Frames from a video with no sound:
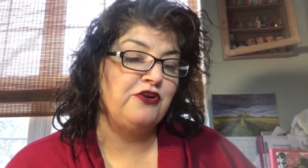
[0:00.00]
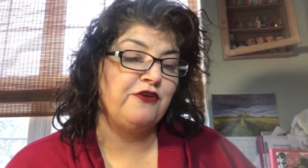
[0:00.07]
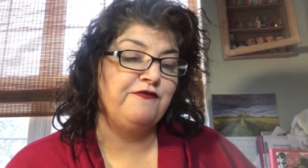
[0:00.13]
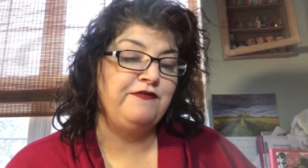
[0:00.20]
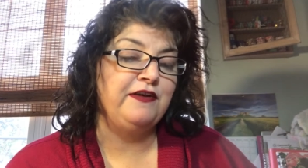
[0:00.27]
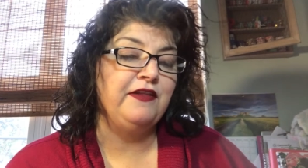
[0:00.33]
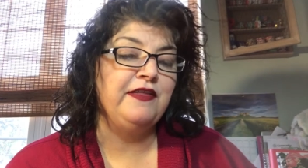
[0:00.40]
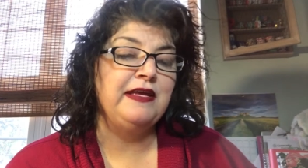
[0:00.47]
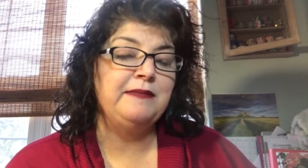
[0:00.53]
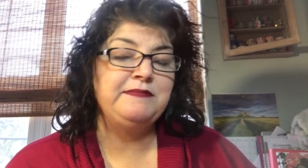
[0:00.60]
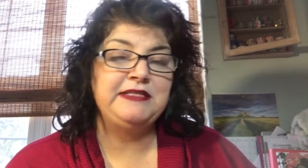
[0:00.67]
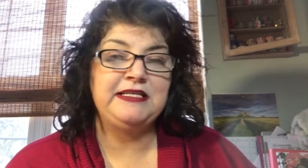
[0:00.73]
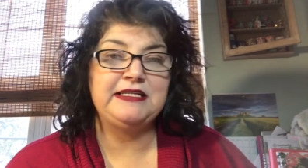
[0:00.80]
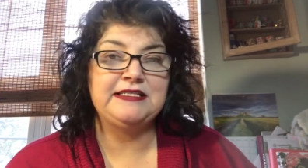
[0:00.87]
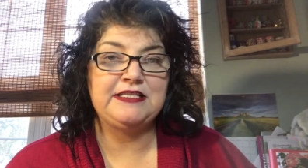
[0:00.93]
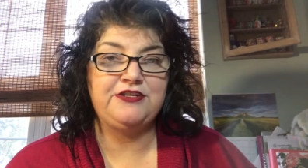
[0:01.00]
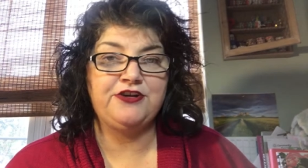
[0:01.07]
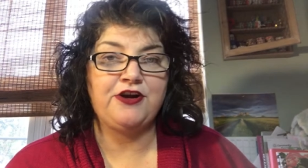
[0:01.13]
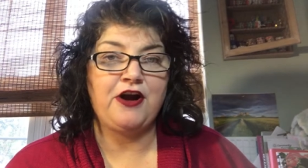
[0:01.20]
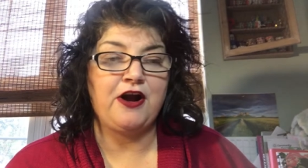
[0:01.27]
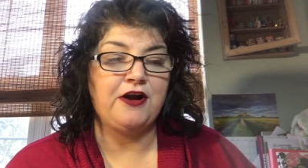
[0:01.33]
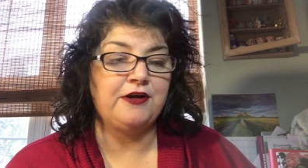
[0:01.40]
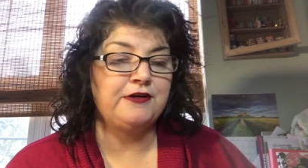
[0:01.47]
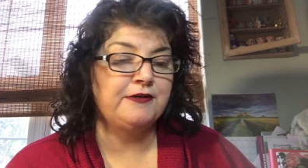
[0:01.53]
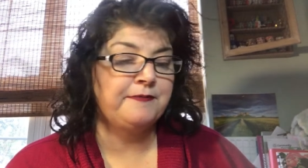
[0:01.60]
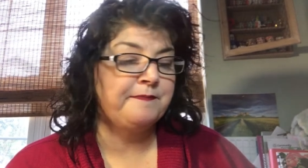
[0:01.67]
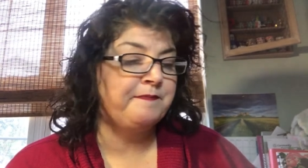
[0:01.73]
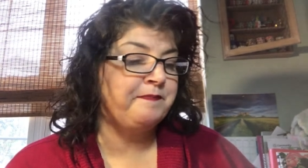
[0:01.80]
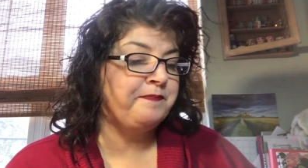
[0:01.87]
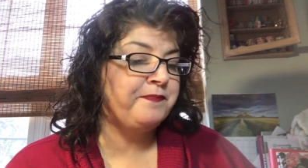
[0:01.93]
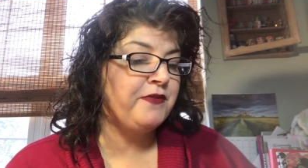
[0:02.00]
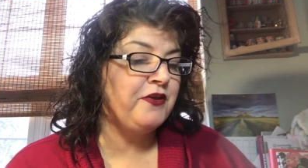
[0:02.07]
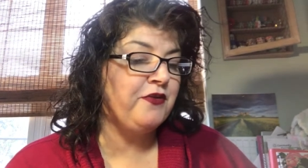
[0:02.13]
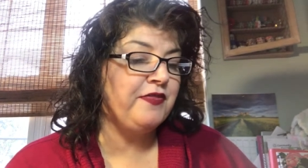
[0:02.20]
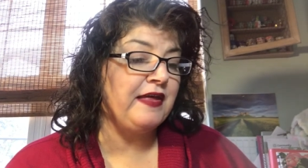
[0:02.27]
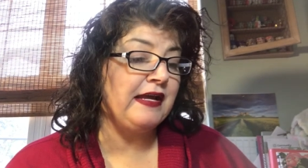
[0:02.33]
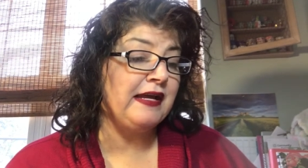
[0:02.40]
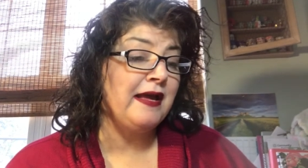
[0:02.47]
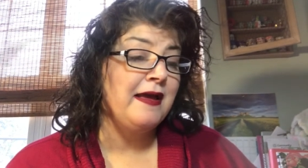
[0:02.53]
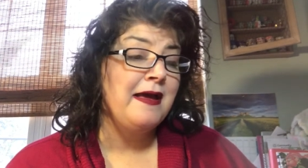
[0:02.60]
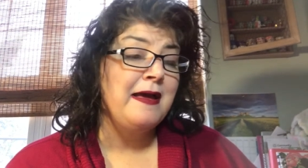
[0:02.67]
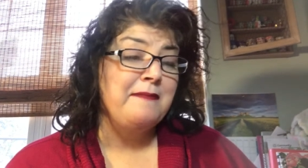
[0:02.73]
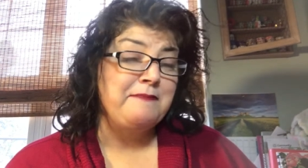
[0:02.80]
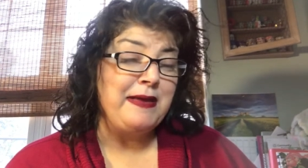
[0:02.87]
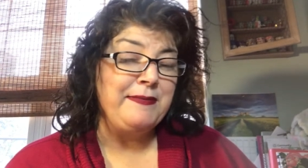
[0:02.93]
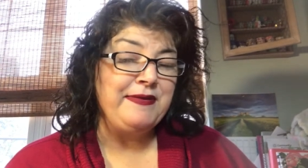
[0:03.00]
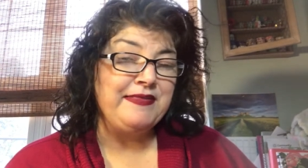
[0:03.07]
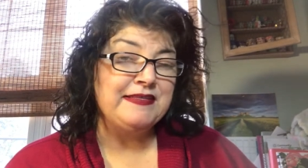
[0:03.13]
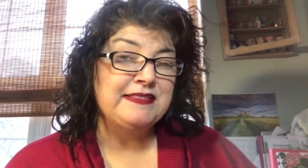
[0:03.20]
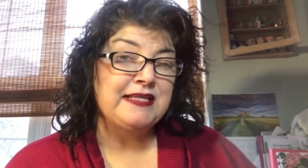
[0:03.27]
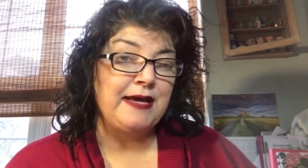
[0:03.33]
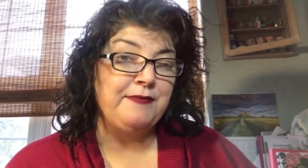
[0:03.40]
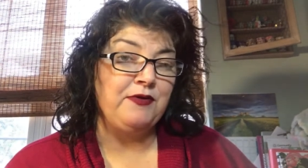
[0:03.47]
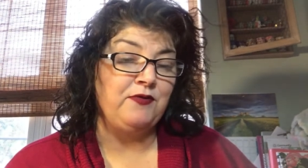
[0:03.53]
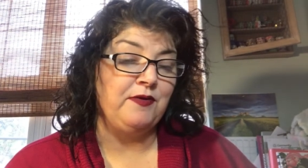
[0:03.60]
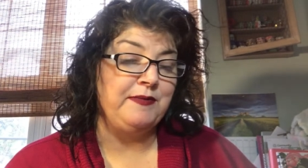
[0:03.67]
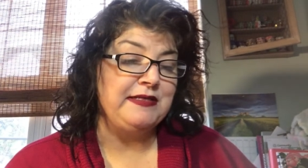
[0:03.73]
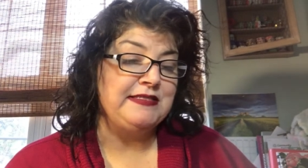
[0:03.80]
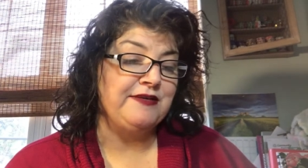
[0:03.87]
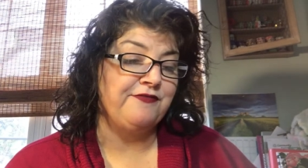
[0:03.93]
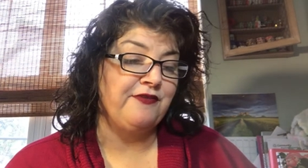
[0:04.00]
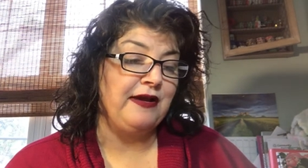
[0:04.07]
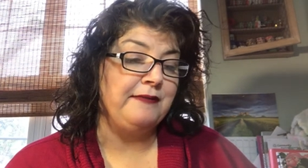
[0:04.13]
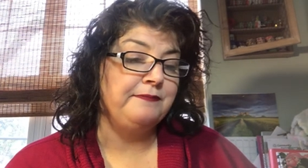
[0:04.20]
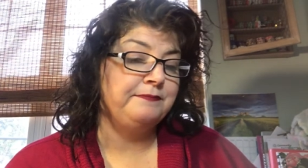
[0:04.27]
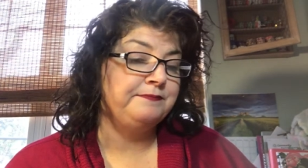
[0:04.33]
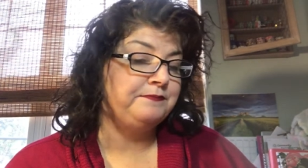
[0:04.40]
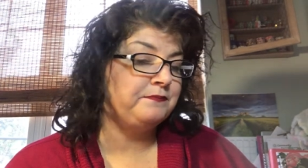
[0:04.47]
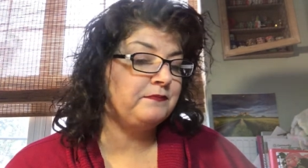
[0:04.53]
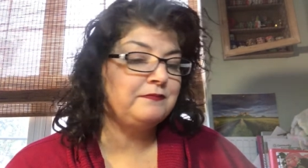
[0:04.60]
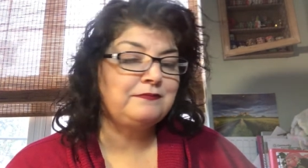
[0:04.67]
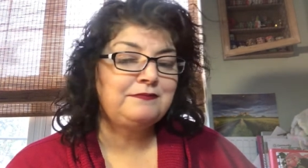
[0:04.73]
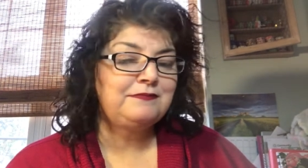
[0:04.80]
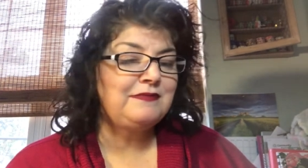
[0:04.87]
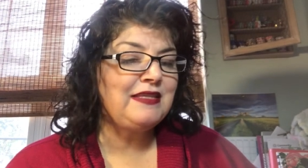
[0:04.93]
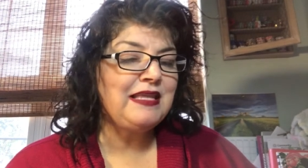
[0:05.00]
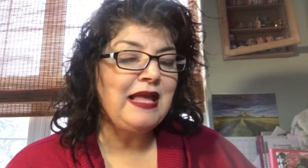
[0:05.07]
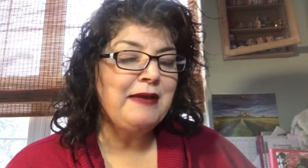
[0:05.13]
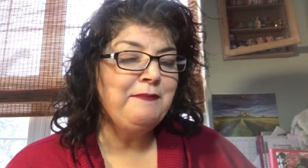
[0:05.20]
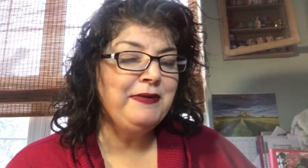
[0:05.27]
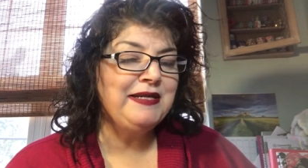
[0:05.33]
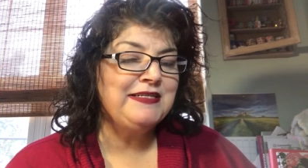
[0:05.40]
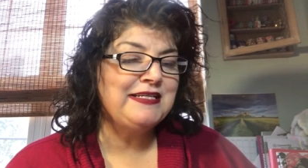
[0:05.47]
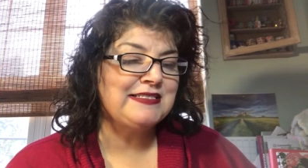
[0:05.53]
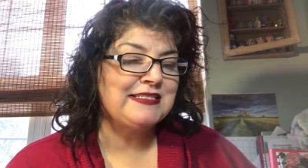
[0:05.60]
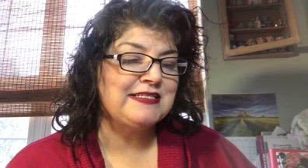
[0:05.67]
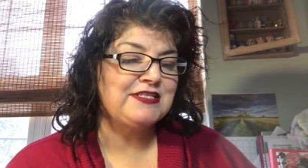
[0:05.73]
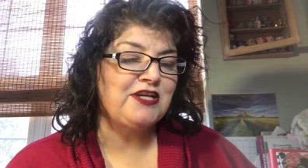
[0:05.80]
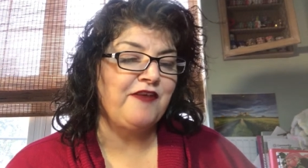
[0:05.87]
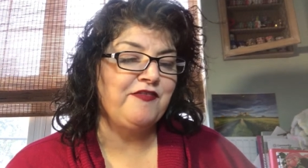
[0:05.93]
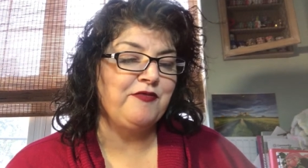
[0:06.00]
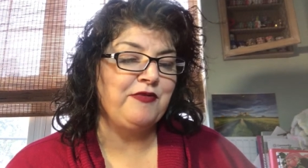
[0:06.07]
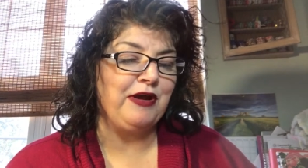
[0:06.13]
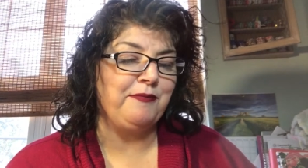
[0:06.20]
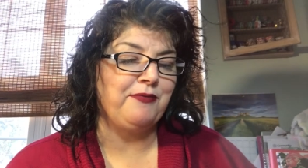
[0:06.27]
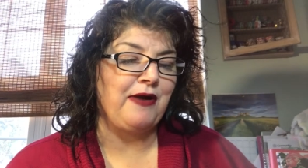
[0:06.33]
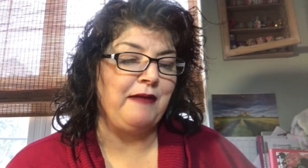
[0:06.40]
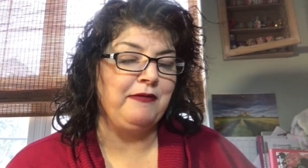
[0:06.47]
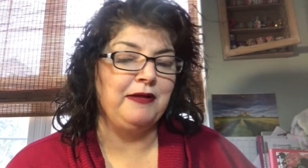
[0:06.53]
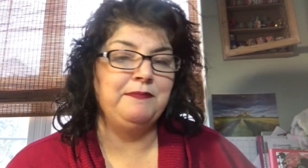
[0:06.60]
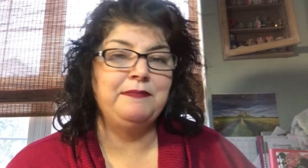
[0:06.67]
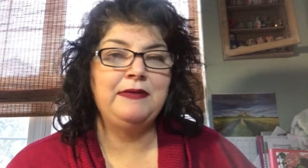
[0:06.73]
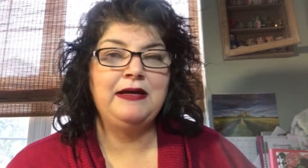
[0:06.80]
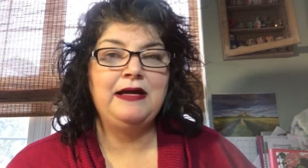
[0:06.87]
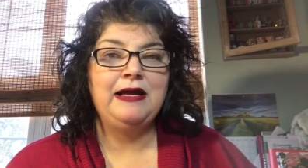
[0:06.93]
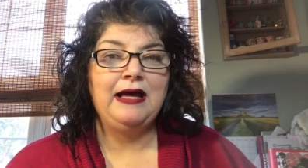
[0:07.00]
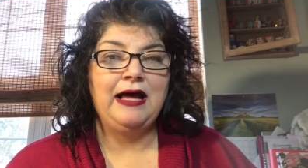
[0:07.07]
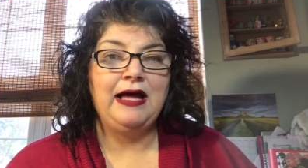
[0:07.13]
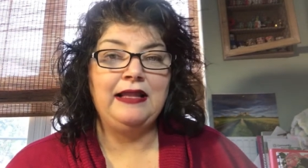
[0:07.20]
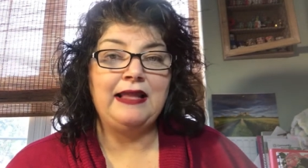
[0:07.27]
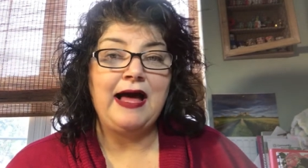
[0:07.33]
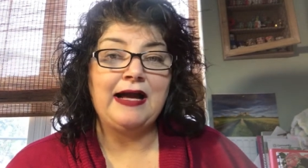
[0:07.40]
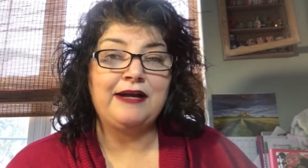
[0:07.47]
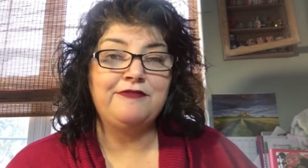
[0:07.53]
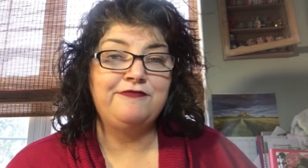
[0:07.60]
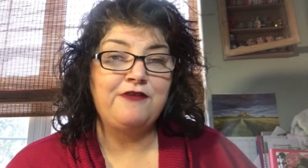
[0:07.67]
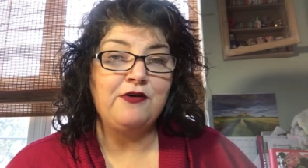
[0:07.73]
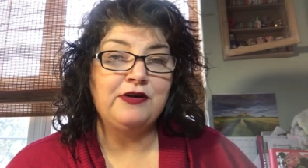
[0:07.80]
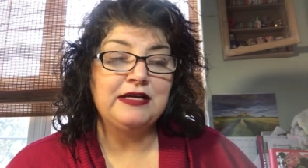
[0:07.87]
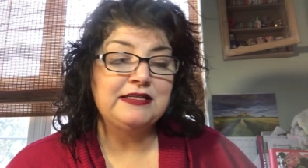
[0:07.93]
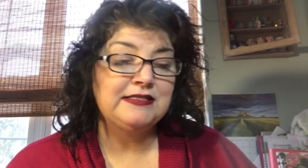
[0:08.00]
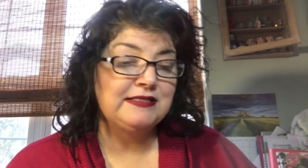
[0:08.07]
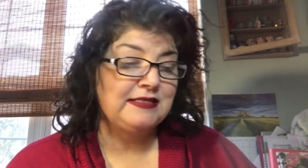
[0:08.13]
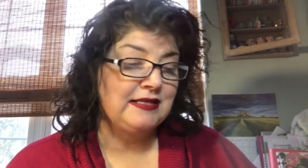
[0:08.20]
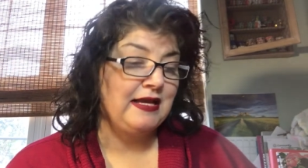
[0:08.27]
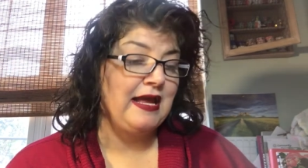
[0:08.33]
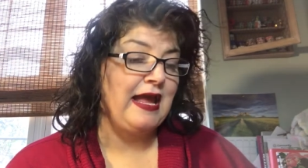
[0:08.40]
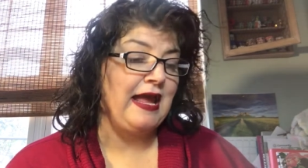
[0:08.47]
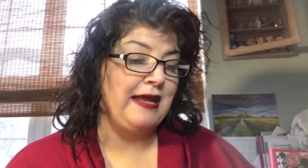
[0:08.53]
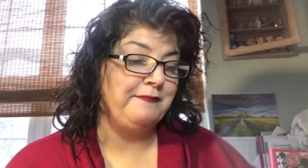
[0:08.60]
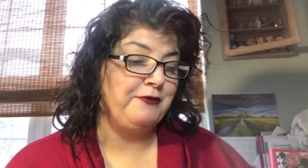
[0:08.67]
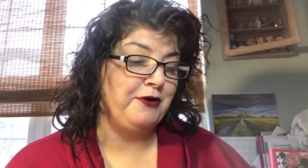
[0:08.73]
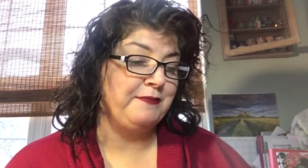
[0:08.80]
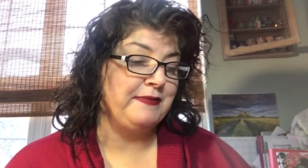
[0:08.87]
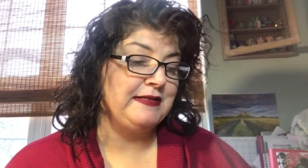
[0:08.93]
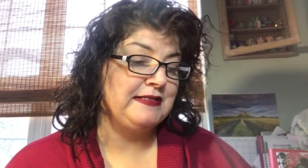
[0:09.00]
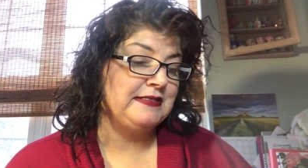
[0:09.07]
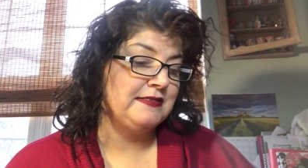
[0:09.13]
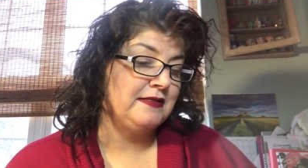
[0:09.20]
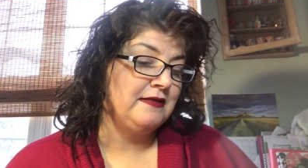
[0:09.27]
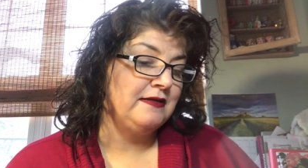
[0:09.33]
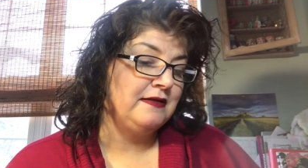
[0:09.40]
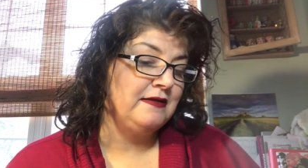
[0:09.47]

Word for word: or fill the emptiness in your heart. You think, maybe this time it will be different. But it doesn't solve the real problem a lack of focus, and purpose.